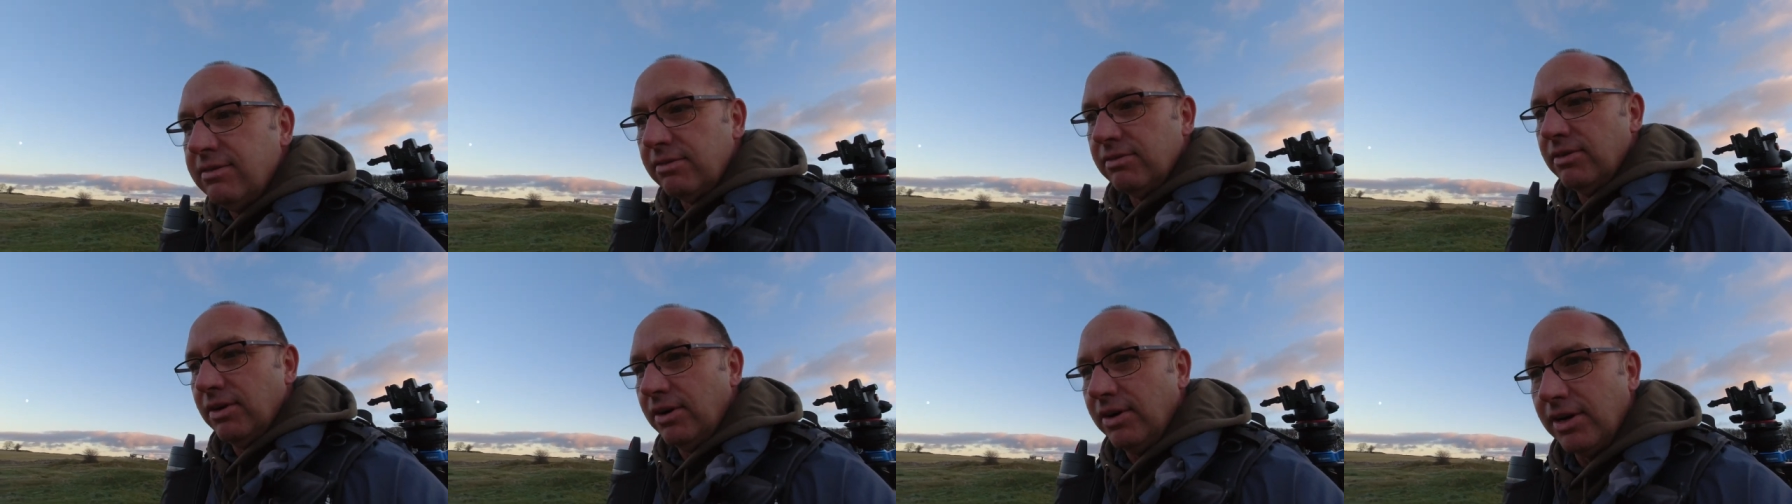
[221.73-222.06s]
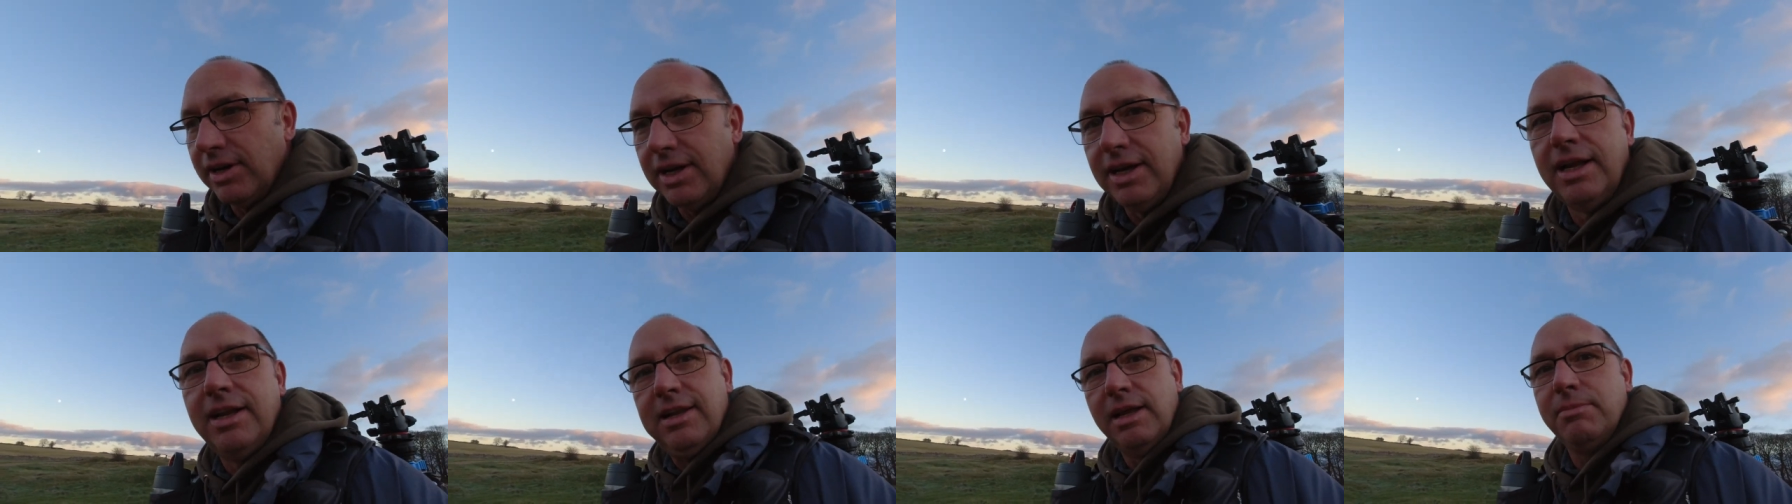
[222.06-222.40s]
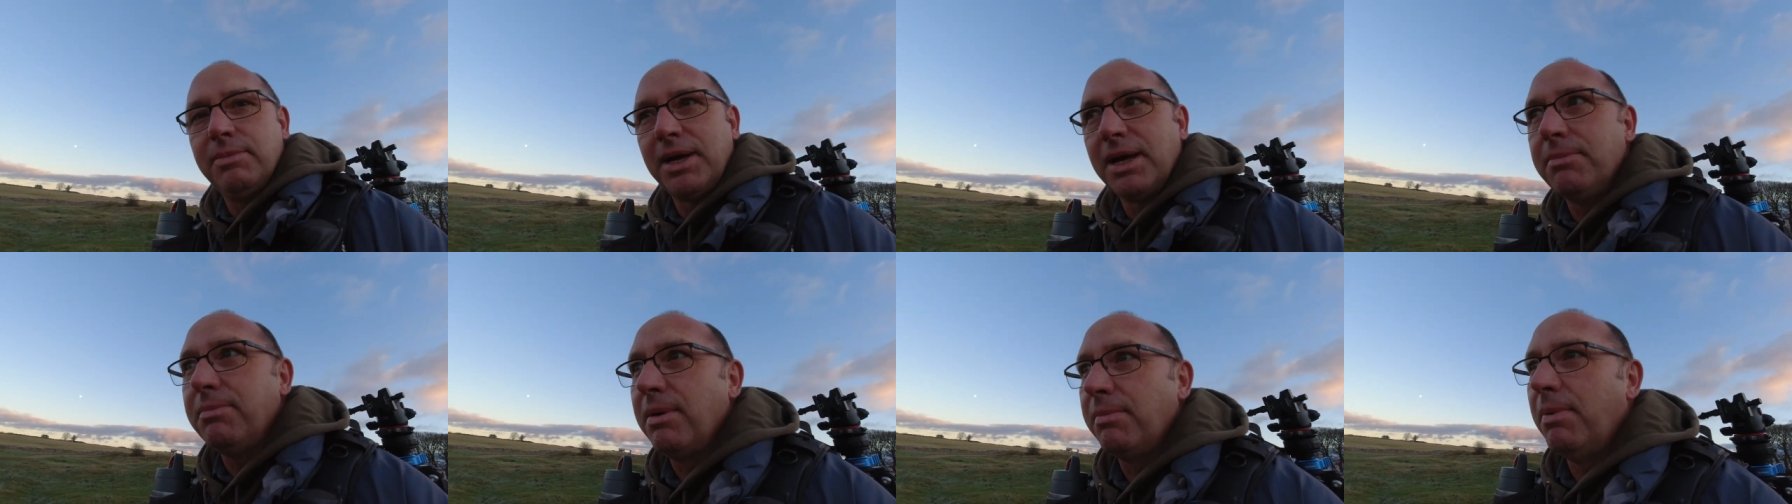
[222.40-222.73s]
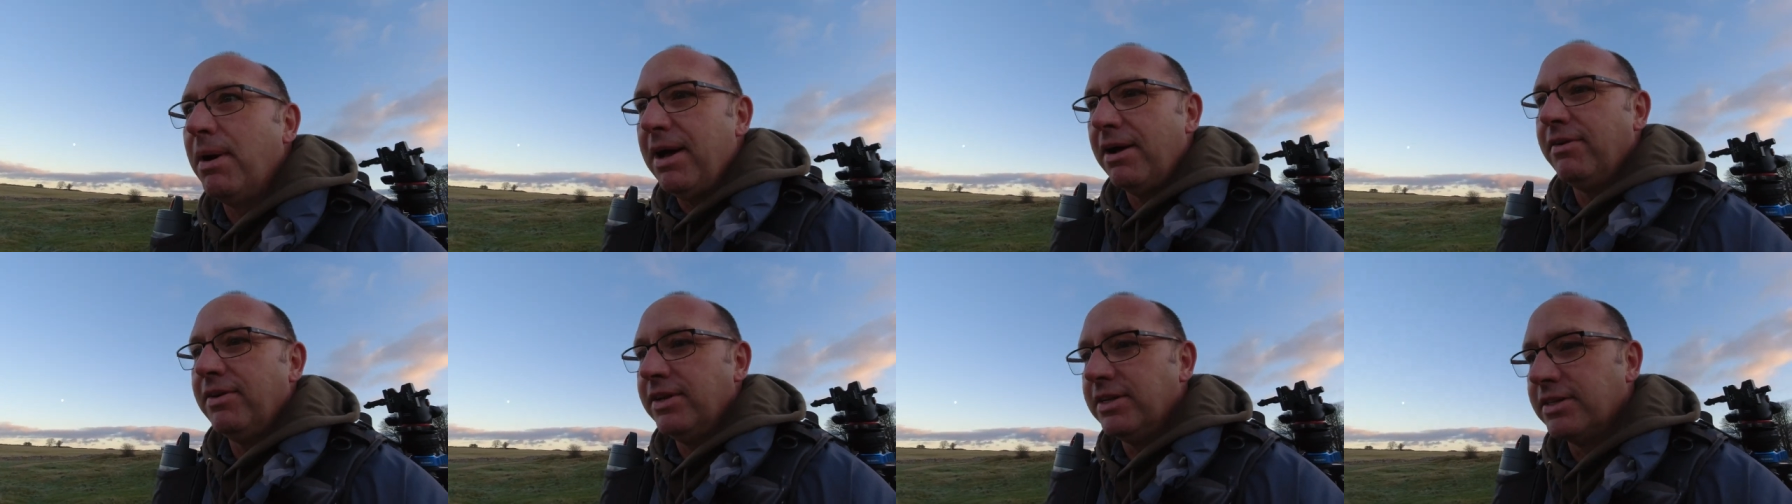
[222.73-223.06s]
Right, let me get my
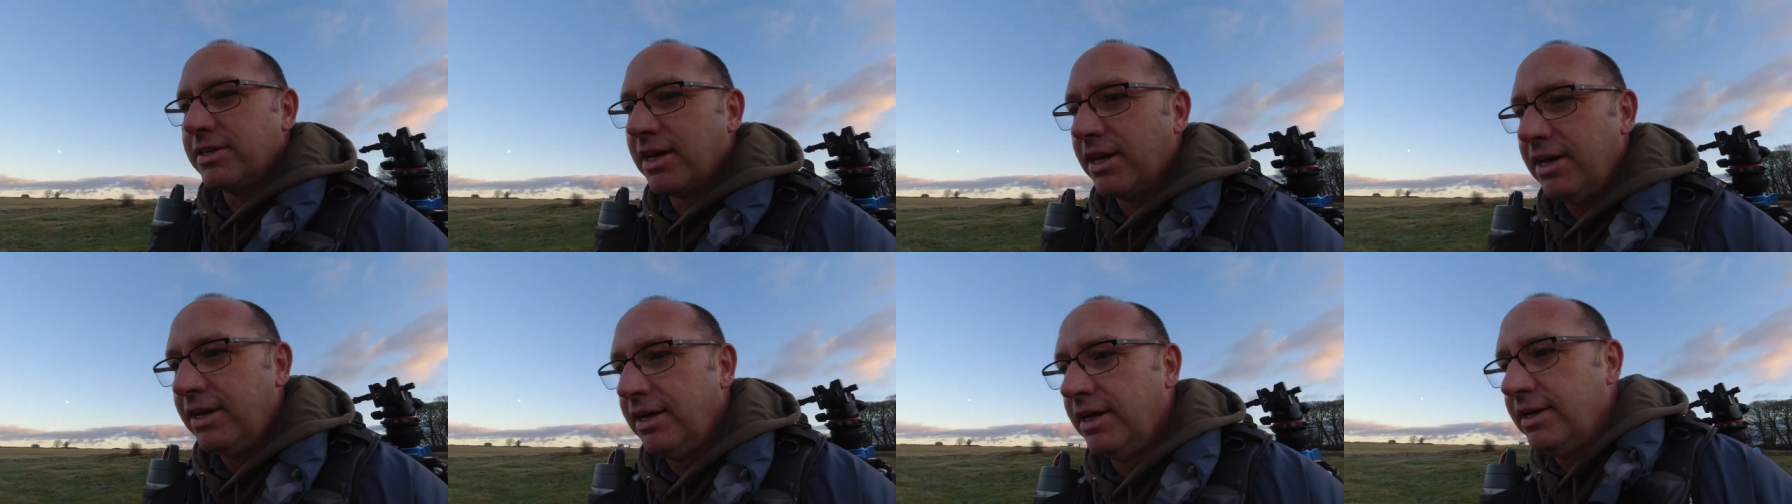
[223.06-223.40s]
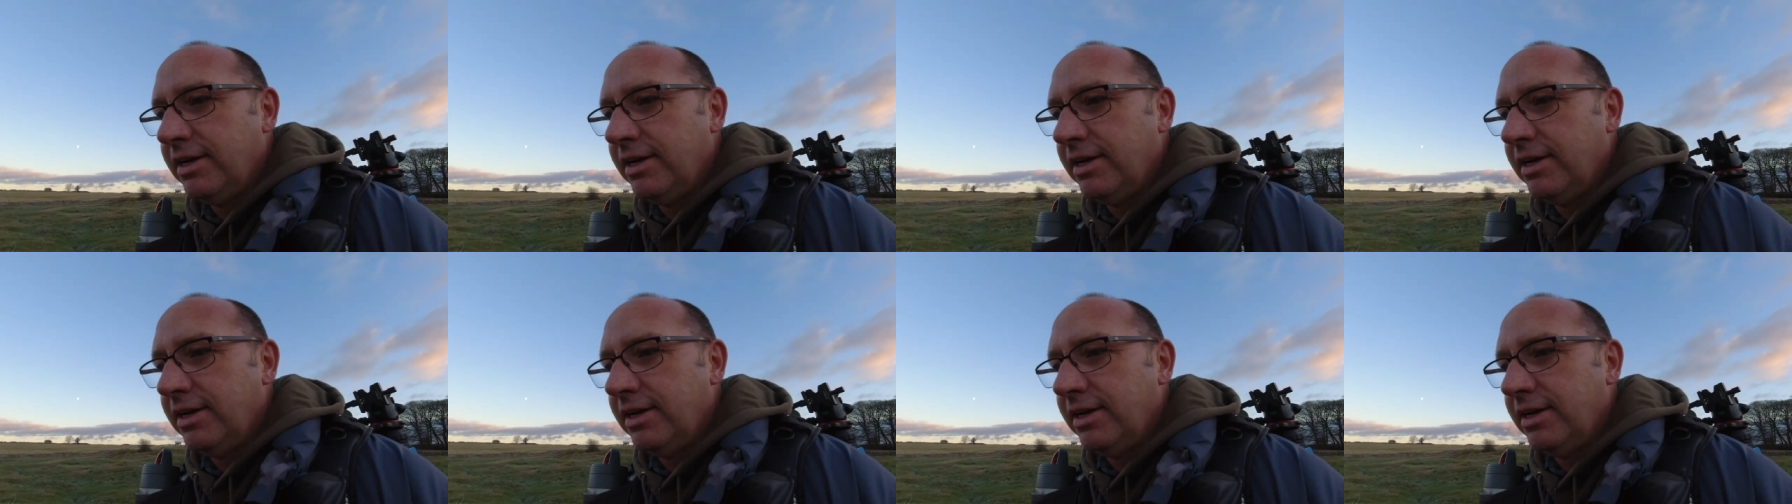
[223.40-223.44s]
bearings.